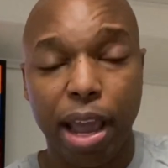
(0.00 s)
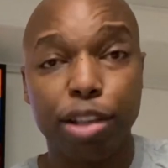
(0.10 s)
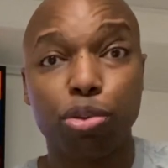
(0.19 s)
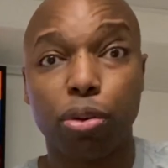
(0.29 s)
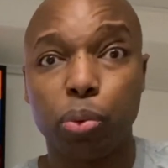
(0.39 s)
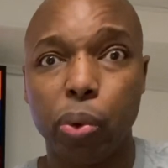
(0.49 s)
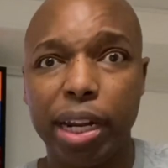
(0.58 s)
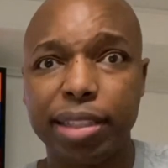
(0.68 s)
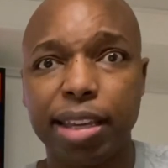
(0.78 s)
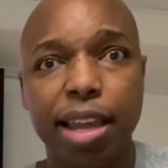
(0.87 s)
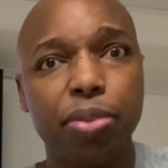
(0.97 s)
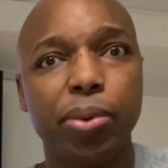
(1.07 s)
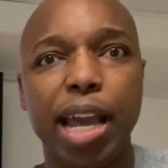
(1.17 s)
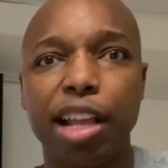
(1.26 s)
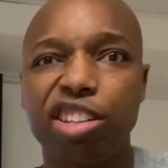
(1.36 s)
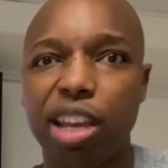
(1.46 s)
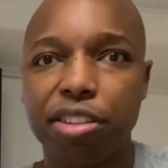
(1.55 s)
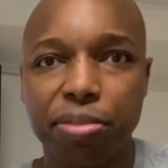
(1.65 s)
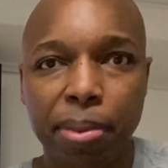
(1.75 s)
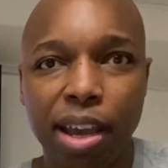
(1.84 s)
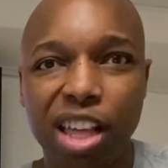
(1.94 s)
Jordan Whittington, we got Jake
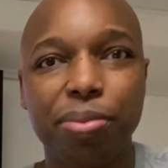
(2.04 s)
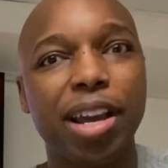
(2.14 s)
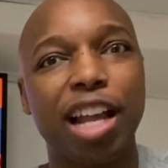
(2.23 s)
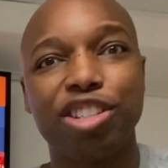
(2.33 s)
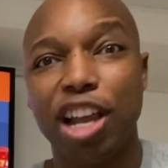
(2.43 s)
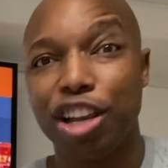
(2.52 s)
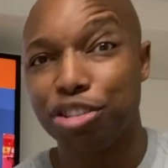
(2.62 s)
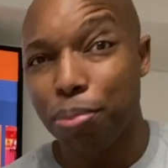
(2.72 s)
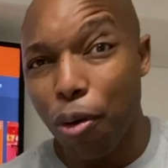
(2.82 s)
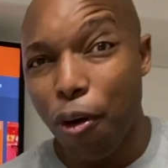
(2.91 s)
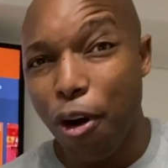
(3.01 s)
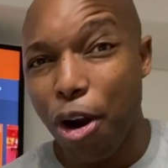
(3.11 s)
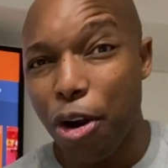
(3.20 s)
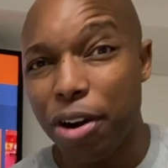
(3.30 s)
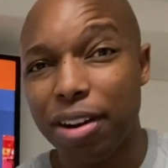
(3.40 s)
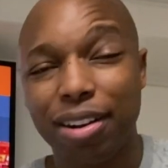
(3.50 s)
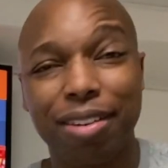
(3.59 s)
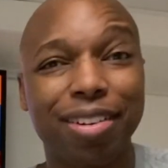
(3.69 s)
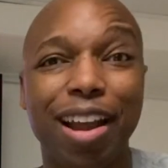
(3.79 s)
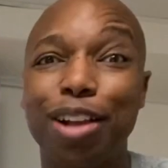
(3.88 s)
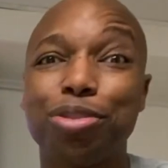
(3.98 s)
Smith, we got Josh Moore, we
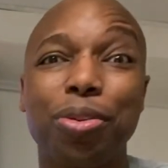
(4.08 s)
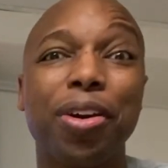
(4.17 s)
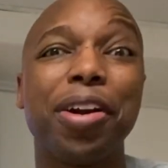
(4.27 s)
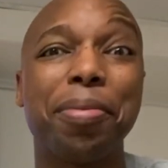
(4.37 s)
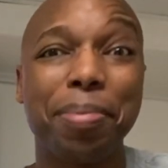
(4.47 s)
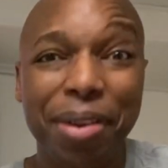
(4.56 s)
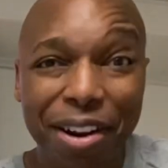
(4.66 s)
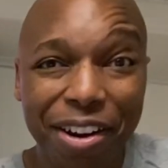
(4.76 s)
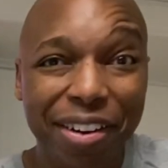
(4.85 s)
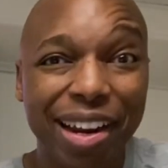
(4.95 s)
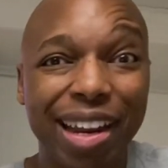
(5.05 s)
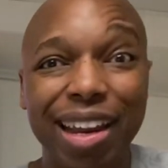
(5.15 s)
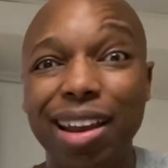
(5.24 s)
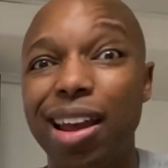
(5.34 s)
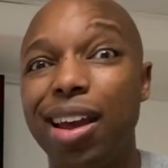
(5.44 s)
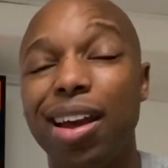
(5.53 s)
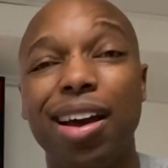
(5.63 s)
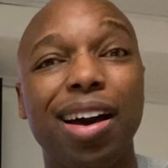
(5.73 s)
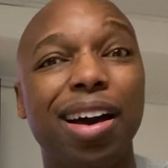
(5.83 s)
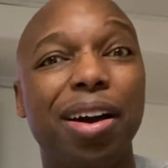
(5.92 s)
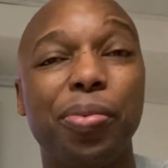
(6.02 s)
got Troy O'Meary,
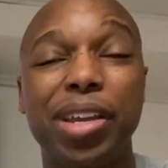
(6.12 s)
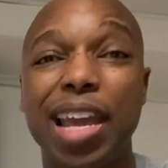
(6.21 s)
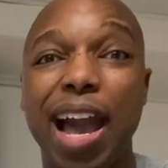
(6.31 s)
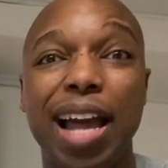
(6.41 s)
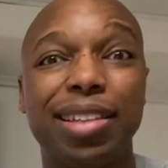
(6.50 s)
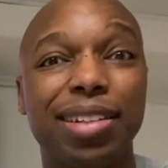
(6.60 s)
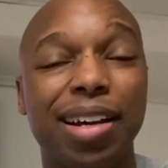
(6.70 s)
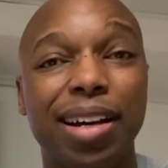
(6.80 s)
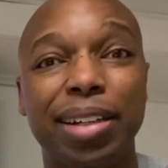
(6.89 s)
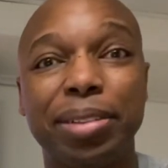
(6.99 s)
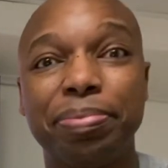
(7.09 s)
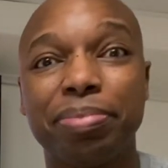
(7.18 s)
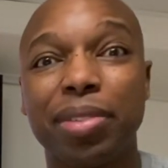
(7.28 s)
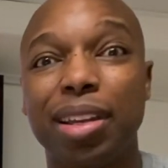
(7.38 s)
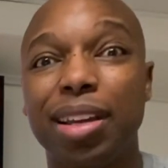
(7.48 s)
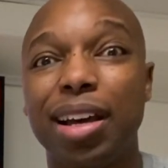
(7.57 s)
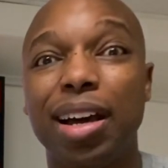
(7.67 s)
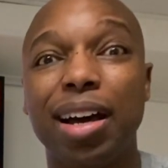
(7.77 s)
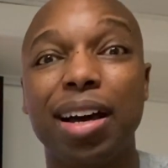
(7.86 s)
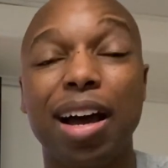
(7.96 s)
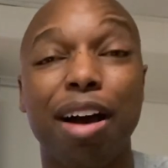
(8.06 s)
we got
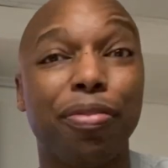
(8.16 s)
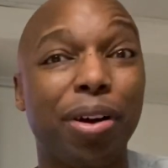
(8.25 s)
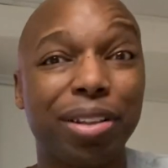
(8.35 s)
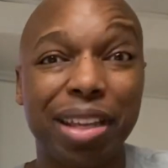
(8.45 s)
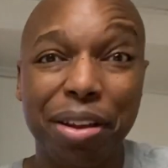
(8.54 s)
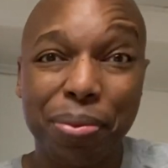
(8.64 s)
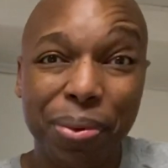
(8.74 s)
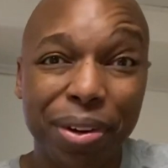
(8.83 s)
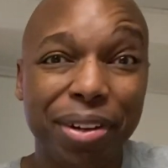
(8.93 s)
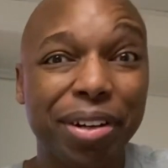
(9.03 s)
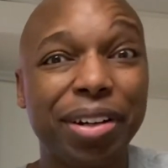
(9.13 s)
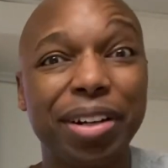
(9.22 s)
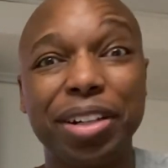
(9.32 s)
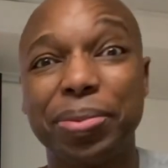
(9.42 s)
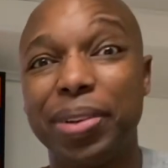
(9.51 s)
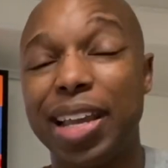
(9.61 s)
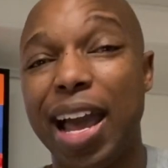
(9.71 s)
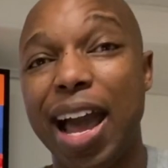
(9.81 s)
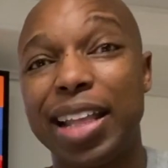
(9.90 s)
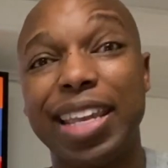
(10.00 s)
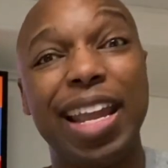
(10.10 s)
Avante Woodard, we
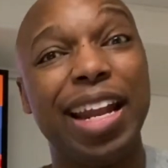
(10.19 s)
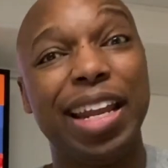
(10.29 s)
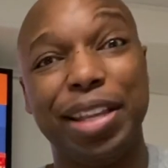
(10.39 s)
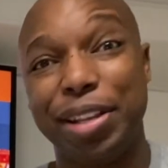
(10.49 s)
got Kennedy